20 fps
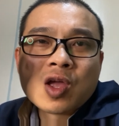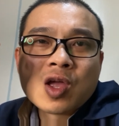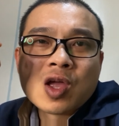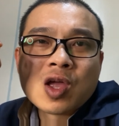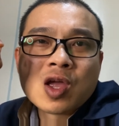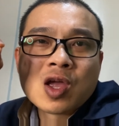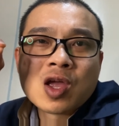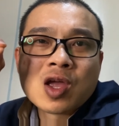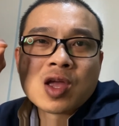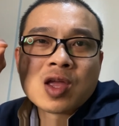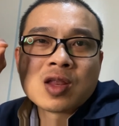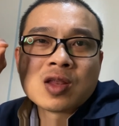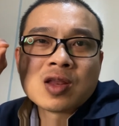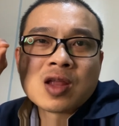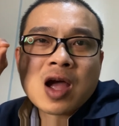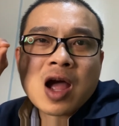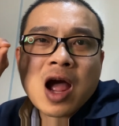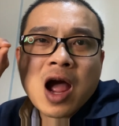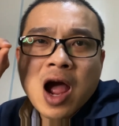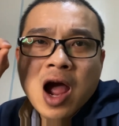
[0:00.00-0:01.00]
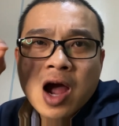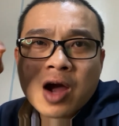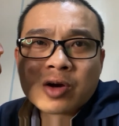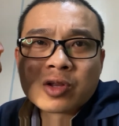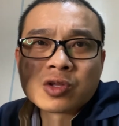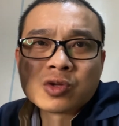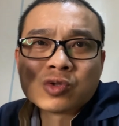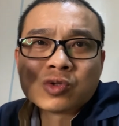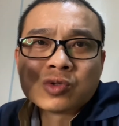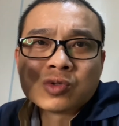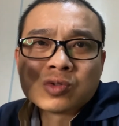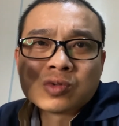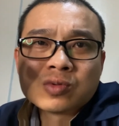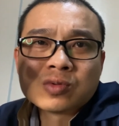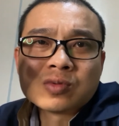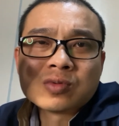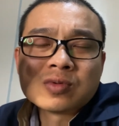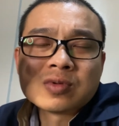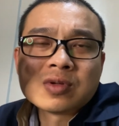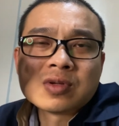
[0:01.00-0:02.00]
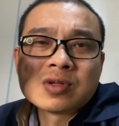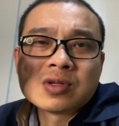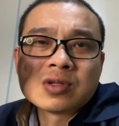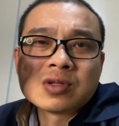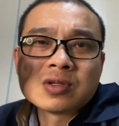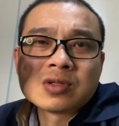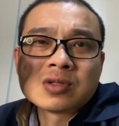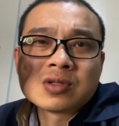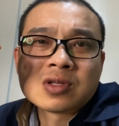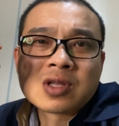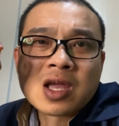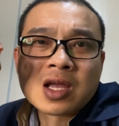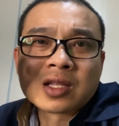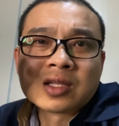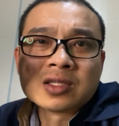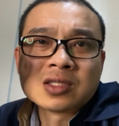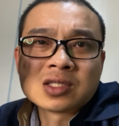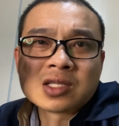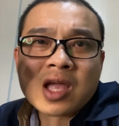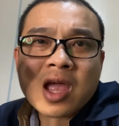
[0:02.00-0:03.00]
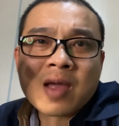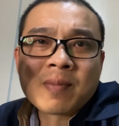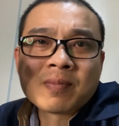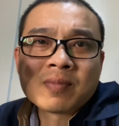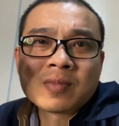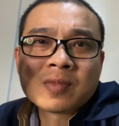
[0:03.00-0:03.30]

and how do you take the step